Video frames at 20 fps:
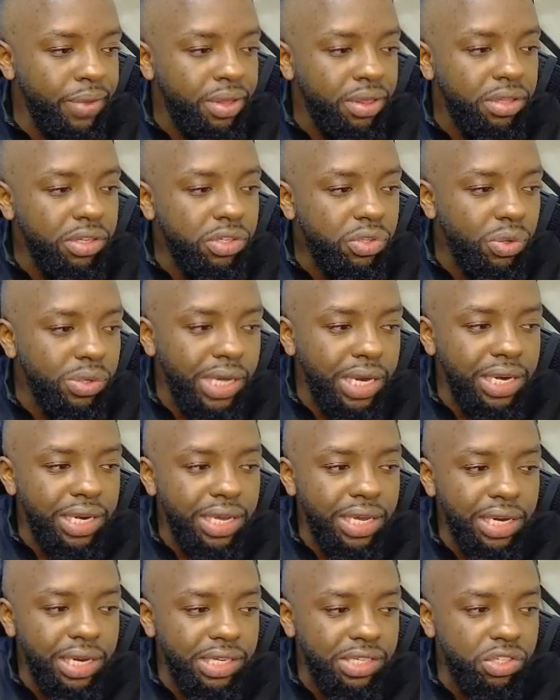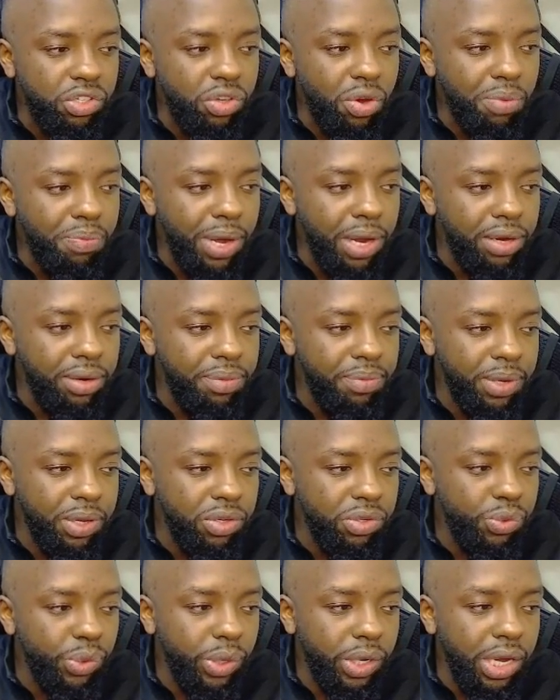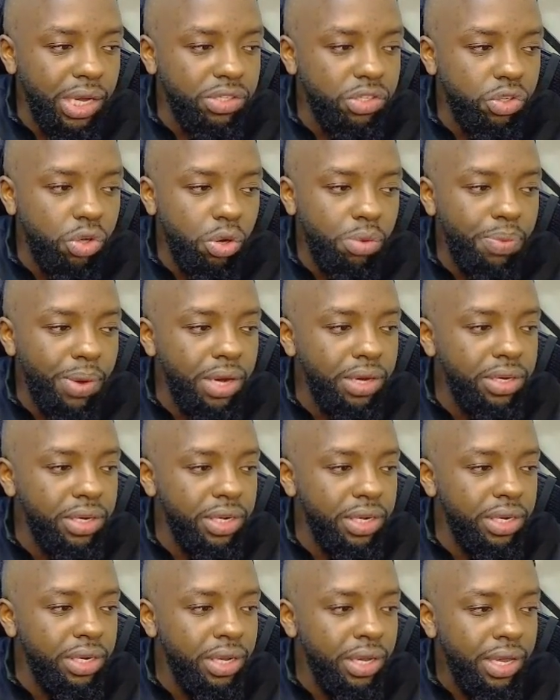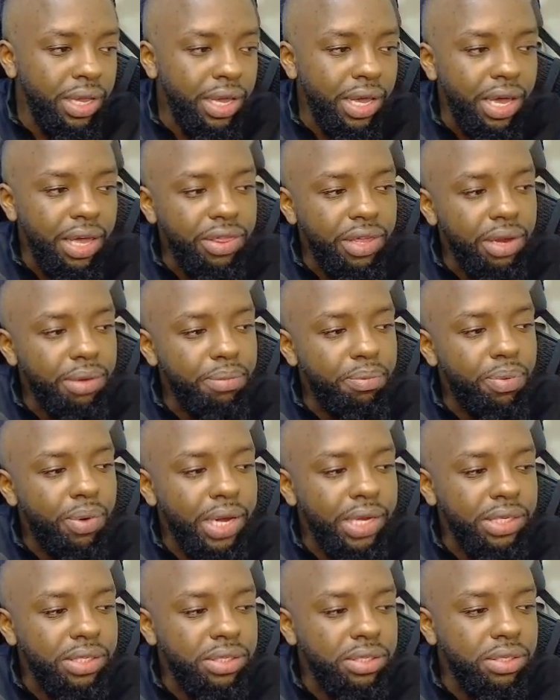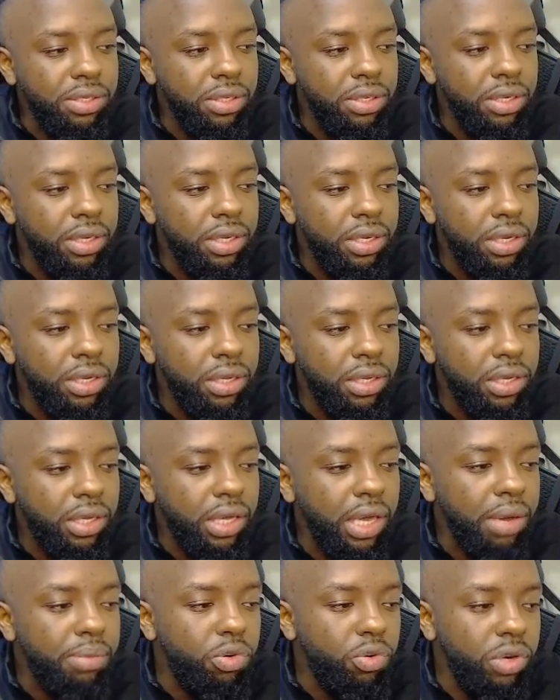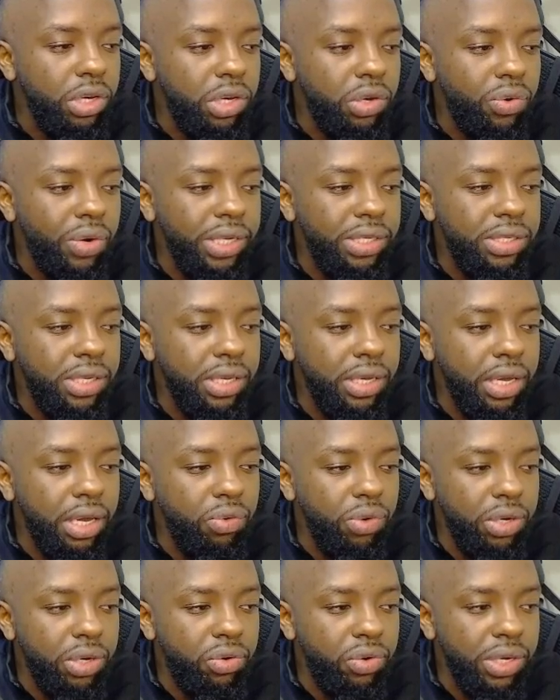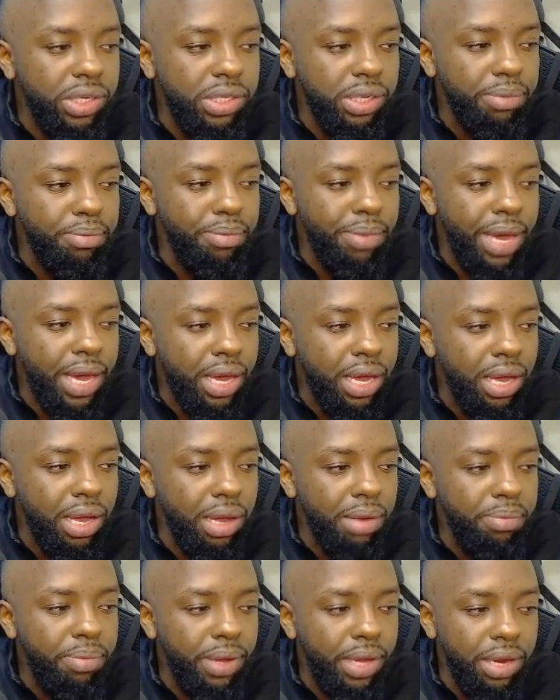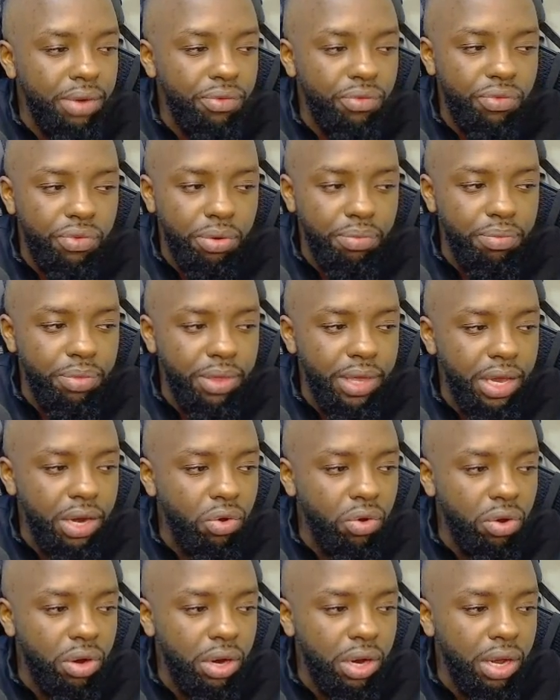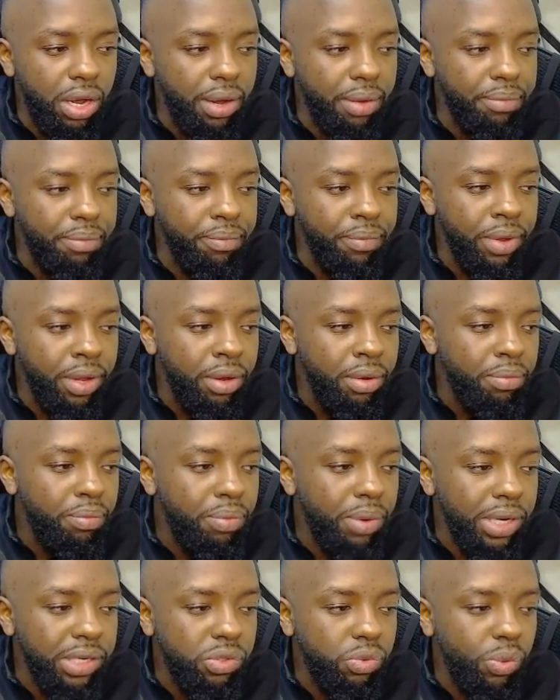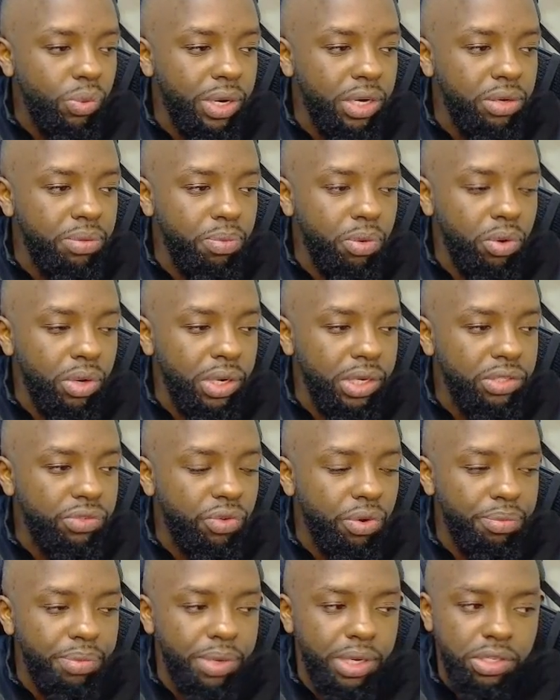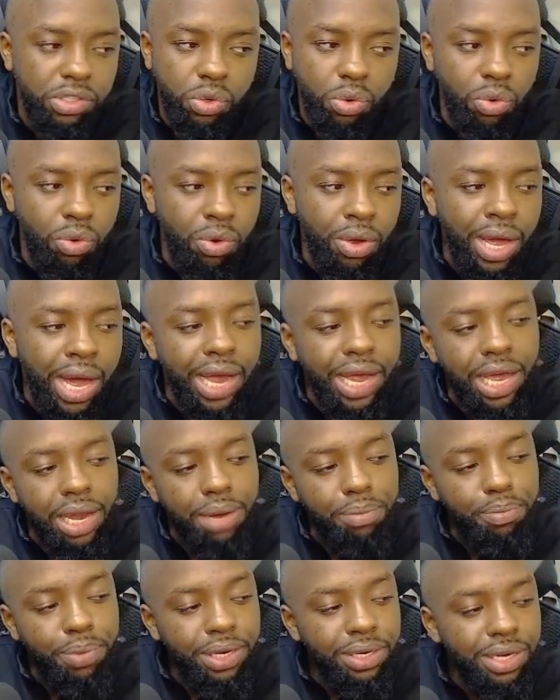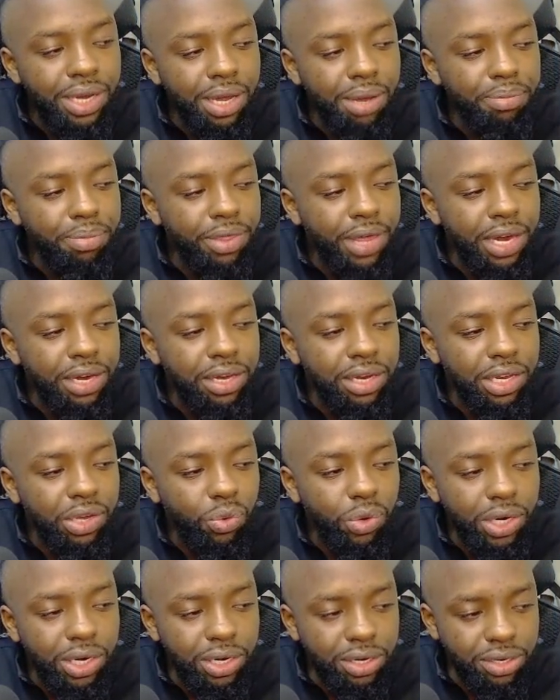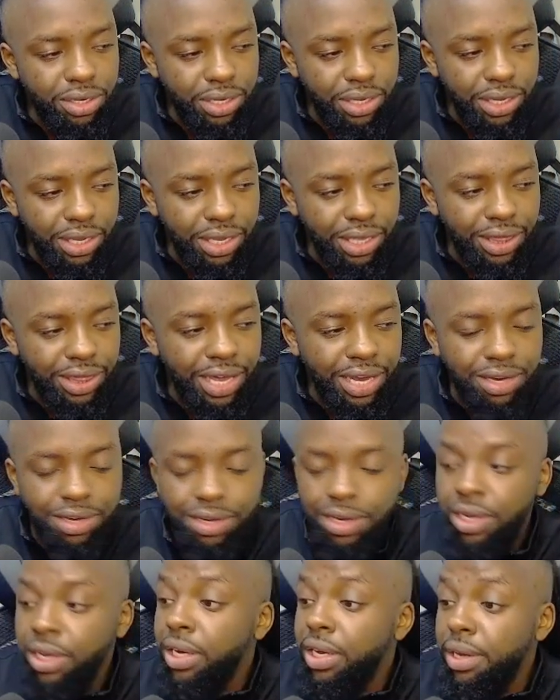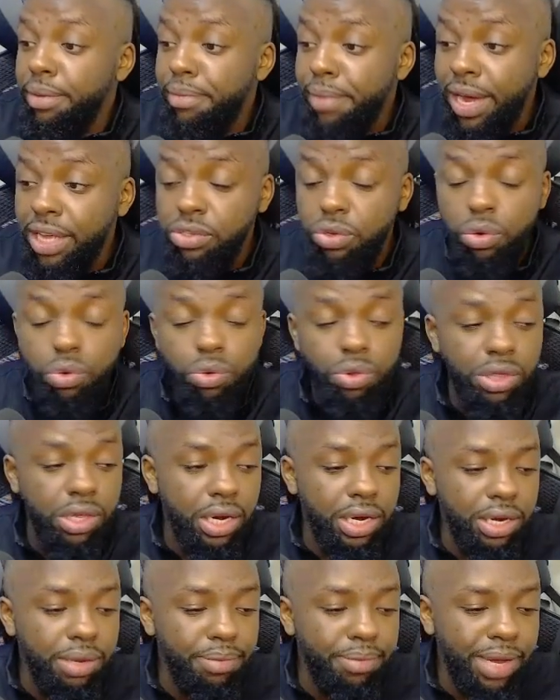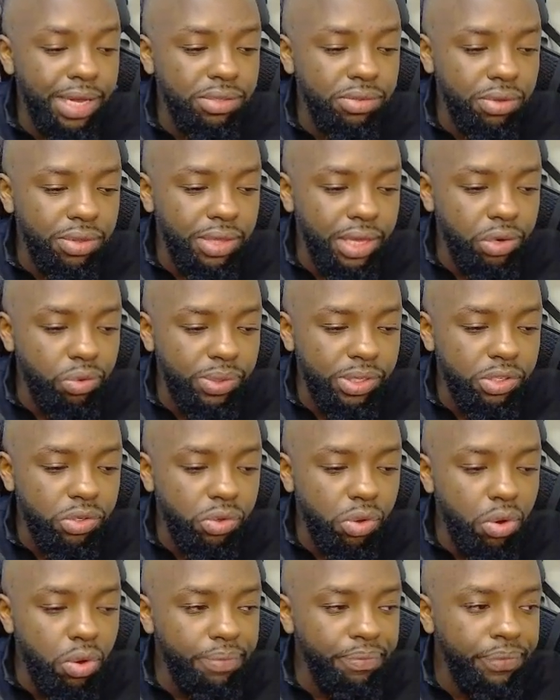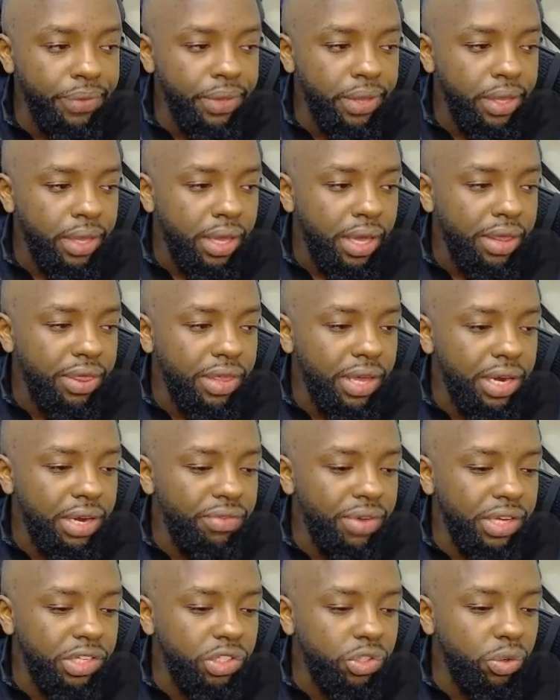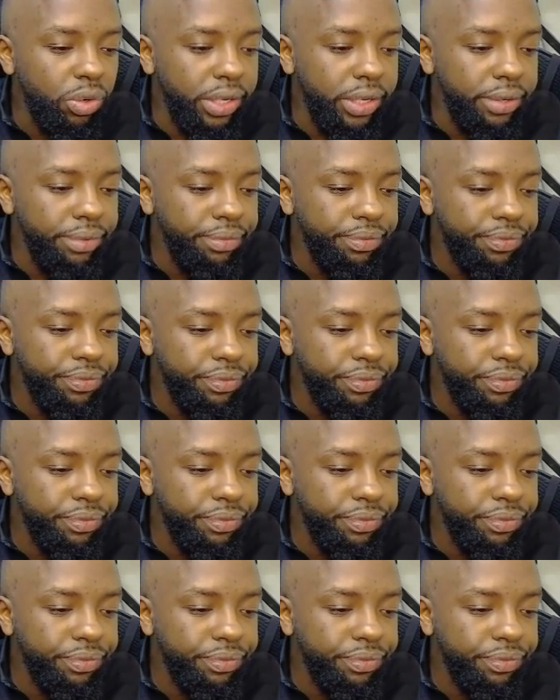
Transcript: this was ideally a stop hunt, because we got stop hunted and then price kept retracing and retracing back up, and from then on price went bullish from here. So again, picked up that liquidity in that demand zone within a demand zone that we saw, and then eventually